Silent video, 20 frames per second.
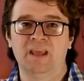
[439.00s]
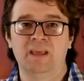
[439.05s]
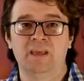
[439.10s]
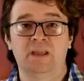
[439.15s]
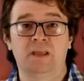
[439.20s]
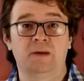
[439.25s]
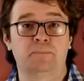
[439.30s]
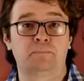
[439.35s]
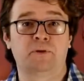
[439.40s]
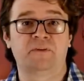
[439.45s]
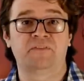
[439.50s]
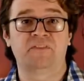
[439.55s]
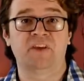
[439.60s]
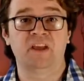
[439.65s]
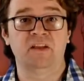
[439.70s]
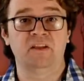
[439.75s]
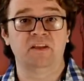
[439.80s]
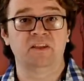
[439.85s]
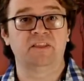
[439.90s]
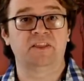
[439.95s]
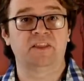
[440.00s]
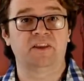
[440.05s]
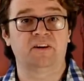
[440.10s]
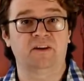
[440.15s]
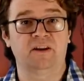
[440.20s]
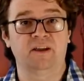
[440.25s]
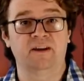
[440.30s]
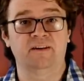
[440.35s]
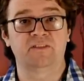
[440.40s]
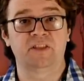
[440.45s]
The prevailing
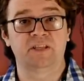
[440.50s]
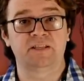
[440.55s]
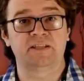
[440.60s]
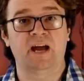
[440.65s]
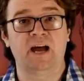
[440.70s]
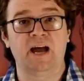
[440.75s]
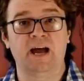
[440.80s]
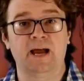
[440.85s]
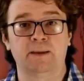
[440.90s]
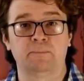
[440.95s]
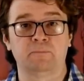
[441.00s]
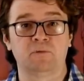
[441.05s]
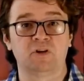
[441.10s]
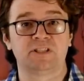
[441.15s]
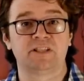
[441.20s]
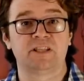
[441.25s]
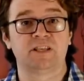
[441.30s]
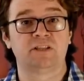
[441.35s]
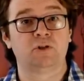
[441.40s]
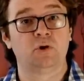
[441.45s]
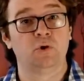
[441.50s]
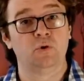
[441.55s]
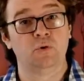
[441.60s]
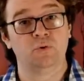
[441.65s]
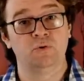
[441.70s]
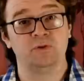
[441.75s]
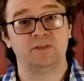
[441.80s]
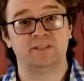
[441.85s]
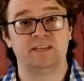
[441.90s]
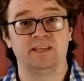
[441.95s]
theory of the time was the
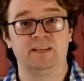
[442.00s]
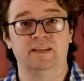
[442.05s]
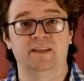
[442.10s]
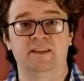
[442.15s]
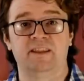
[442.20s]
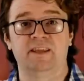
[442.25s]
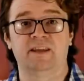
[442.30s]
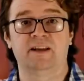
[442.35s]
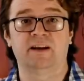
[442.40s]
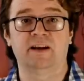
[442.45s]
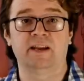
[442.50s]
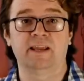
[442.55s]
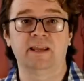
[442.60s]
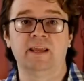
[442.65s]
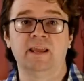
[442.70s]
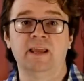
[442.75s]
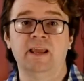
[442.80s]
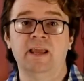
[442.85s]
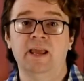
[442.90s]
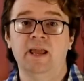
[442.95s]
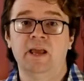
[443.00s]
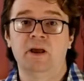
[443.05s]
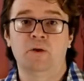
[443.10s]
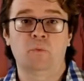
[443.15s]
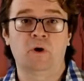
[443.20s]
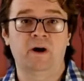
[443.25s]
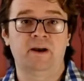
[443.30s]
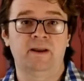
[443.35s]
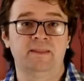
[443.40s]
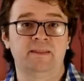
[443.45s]
2-seed theory,
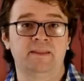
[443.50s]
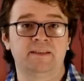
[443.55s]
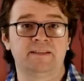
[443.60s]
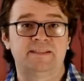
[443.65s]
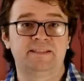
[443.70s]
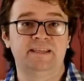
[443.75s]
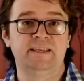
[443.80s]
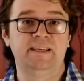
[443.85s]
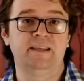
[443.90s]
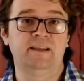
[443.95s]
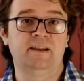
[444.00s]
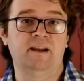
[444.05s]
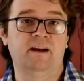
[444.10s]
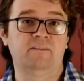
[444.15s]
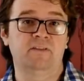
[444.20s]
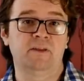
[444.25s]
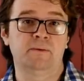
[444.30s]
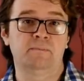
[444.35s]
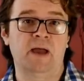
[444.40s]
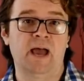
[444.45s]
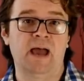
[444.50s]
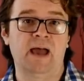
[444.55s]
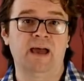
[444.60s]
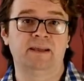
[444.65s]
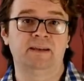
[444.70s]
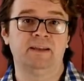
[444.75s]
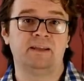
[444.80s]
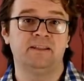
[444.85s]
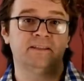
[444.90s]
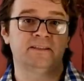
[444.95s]
wherein the seed of the
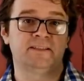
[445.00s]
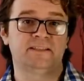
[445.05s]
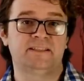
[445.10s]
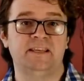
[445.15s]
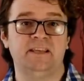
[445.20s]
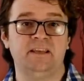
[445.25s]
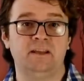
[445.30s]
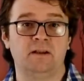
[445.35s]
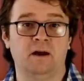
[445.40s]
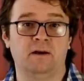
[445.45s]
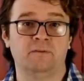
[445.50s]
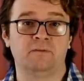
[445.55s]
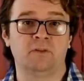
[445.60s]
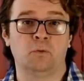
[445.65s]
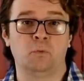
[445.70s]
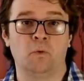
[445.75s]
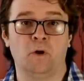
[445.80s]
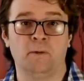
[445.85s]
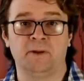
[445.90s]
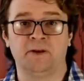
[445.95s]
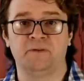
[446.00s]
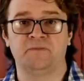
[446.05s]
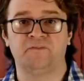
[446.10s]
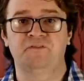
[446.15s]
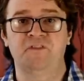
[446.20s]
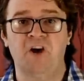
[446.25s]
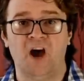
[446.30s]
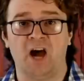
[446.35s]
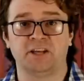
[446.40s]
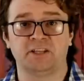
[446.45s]
man and the seed of the woman
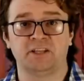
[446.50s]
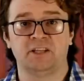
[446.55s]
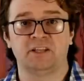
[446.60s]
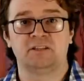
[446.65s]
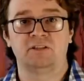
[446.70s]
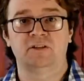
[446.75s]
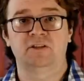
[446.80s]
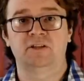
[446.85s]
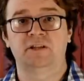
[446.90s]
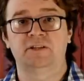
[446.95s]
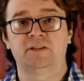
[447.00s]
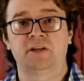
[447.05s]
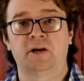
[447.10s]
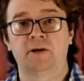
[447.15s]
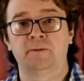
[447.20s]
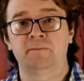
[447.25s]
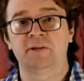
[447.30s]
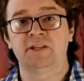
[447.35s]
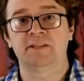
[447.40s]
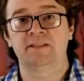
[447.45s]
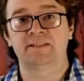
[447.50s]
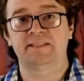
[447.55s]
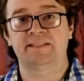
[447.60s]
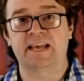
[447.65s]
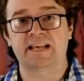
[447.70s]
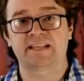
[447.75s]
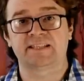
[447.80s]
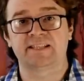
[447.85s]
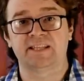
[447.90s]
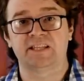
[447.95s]
fought to determine the
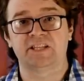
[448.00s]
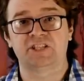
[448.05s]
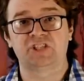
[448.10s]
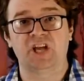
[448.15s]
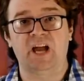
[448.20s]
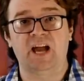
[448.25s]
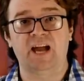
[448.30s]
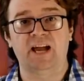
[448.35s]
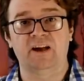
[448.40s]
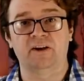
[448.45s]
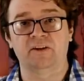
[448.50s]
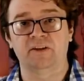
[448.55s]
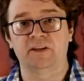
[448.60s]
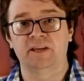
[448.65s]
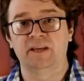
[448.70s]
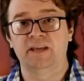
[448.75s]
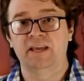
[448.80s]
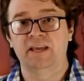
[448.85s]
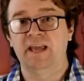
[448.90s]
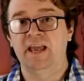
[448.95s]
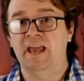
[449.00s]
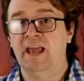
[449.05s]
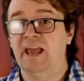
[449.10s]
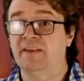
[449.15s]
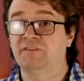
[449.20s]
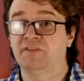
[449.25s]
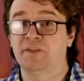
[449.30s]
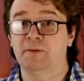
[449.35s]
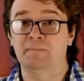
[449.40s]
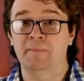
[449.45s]
sex of the child.
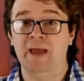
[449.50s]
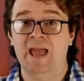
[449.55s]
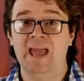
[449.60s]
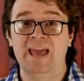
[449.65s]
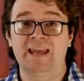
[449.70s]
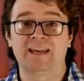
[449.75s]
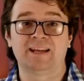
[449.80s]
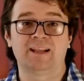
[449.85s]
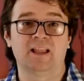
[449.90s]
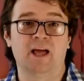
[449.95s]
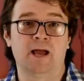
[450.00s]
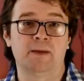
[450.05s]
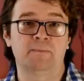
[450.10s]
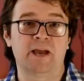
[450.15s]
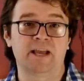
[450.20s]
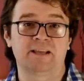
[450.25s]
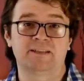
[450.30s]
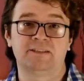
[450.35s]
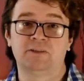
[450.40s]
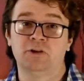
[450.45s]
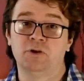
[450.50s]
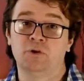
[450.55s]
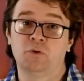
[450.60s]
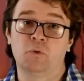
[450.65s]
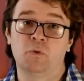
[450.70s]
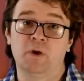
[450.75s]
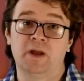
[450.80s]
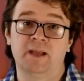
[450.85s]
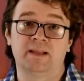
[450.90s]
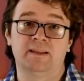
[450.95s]
If the man climaxed too
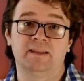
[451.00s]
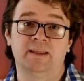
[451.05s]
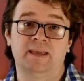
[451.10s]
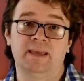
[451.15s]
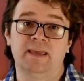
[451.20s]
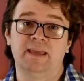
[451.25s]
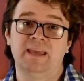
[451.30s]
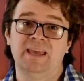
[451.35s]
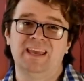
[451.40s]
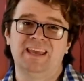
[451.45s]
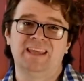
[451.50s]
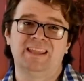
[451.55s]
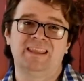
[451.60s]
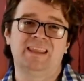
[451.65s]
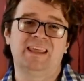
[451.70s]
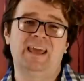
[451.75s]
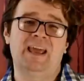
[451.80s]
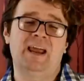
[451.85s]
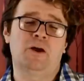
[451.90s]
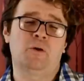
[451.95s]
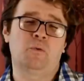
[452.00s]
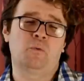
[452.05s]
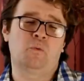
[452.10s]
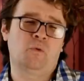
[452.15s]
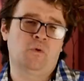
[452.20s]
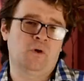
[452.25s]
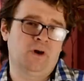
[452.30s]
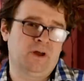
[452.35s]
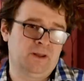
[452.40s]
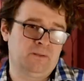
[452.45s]
quickly, there
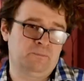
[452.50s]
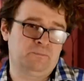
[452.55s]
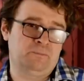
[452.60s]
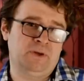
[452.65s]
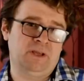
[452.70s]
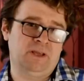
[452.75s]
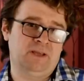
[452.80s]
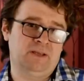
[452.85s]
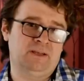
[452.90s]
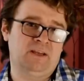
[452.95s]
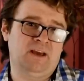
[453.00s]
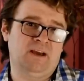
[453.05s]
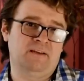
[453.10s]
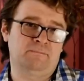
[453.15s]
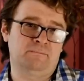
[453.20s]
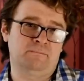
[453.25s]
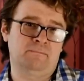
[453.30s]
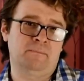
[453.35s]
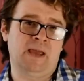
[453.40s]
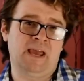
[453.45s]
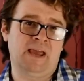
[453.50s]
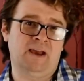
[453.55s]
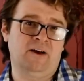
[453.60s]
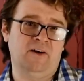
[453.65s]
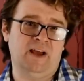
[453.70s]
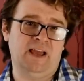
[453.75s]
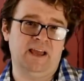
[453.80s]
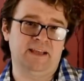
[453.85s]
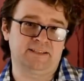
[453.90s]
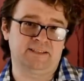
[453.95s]
wouldn't be enough
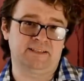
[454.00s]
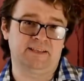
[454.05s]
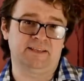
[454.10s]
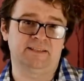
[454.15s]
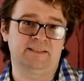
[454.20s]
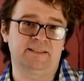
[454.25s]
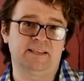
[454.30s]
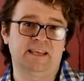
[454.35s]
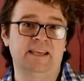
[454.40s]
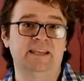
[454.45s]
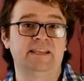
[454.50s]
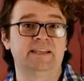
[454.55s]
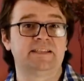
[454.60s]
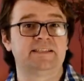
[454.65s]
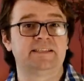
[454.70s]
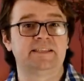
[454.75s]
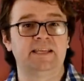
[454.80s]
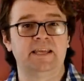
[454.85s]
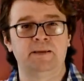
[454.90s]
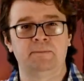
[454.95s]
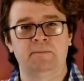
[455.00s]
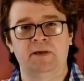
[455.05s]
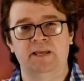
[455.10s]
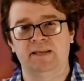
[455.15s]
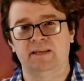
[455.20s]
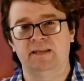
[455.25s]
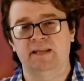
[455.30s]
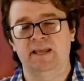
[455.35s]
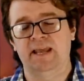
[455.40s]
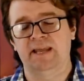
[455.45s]
male essence in his
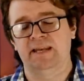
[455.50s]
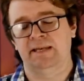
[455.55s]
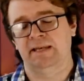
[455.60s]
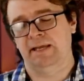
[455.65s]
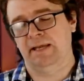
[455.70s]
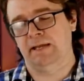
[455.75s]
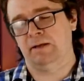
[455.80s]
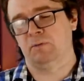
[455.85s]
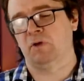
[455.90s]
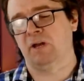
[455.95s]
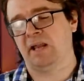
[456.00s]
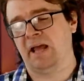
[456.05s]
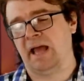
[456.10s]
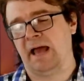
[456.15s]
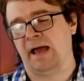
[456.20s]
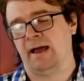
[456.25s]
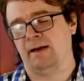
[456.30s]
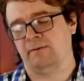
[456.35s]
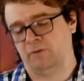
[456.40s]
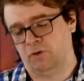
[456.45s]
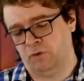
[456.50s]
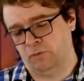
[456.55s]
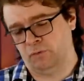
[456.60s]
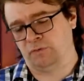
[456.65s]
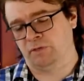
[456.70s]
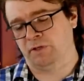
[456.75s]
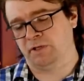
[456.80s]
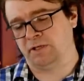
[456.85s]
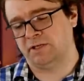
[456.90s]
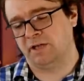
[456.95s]
semen, and he would have
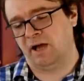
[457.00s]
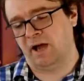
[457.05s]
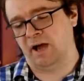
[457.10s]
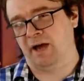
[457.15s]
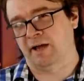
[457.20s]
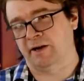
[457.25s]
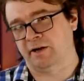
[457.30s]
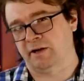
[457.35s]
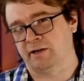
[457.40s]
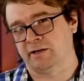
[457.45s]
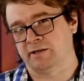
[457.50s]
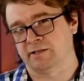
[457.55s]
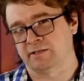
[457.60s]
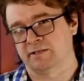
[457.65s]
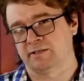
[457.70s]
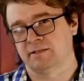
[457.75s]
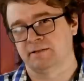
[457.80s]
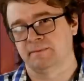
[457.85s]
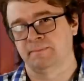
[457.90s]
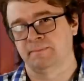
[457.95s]
only daughters.